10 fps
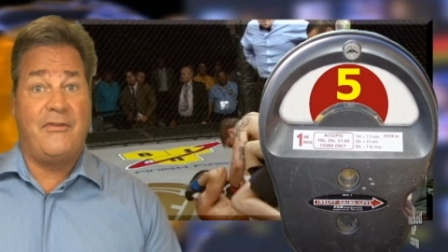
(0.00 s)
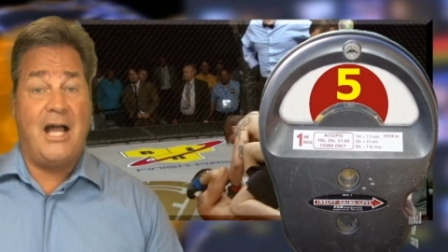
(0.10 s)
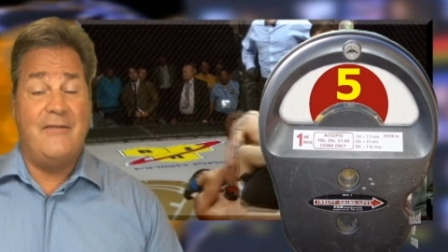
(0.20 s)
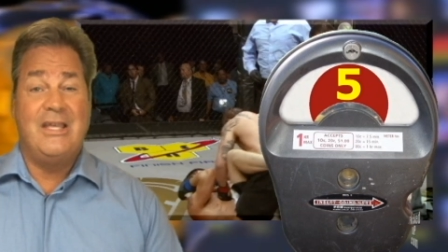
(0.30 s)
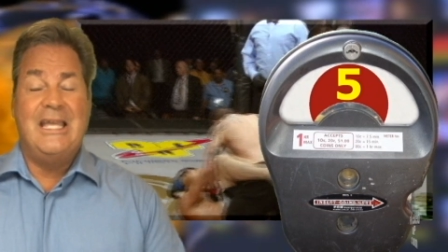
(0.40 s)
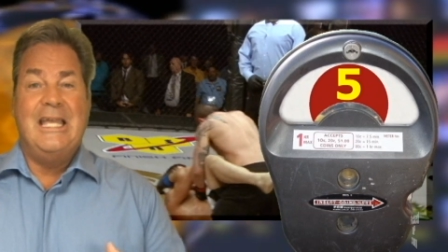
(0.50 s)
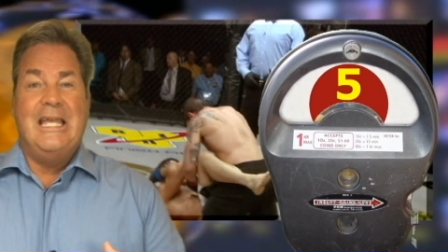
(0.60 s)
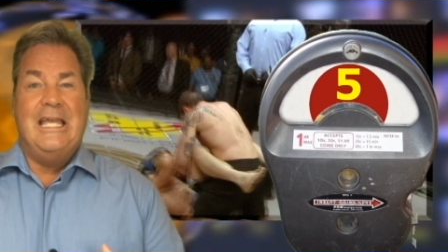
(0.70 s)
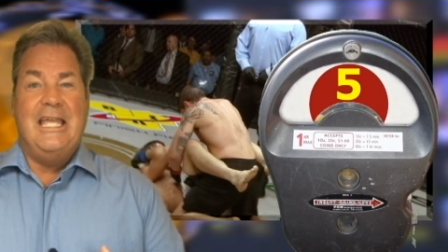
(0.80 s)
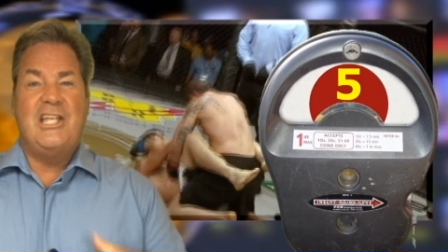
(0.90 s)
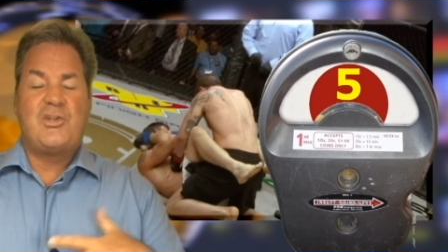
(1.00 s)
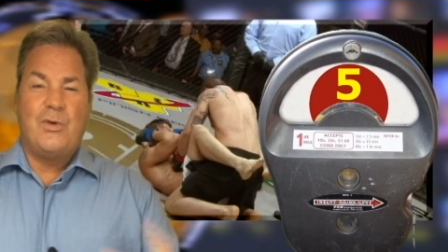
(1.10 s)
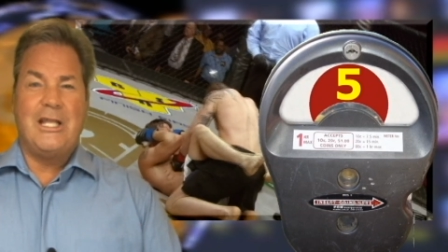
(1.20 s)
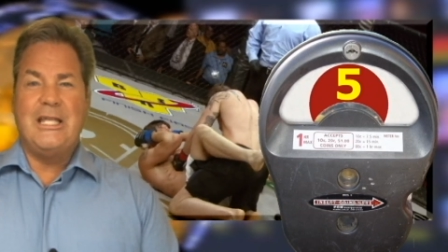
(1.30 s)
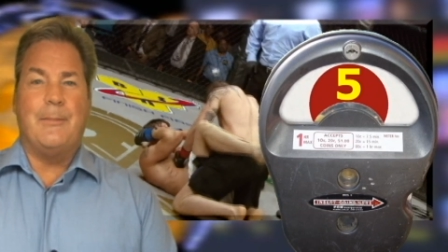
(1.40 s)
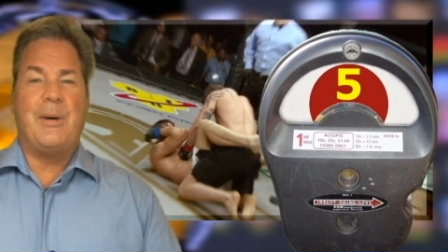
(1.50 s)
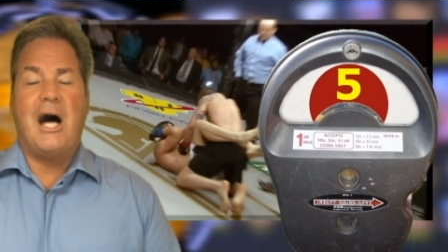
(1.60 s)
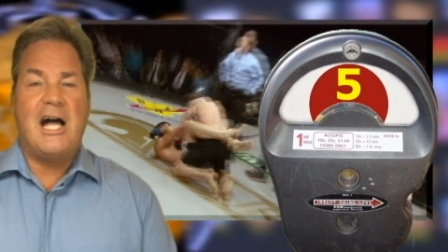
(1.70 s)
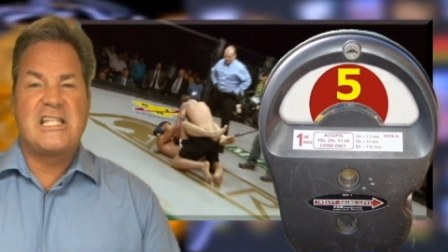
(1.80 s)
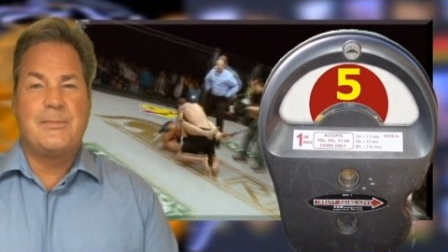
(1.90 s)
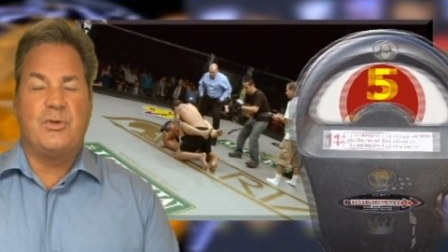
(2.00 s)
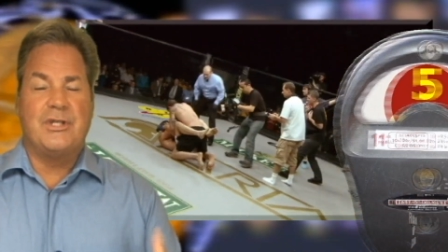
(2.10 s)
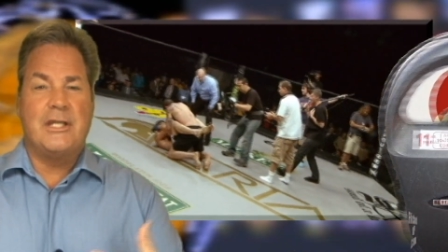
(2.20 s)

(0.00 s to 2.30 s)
5. It's really impossible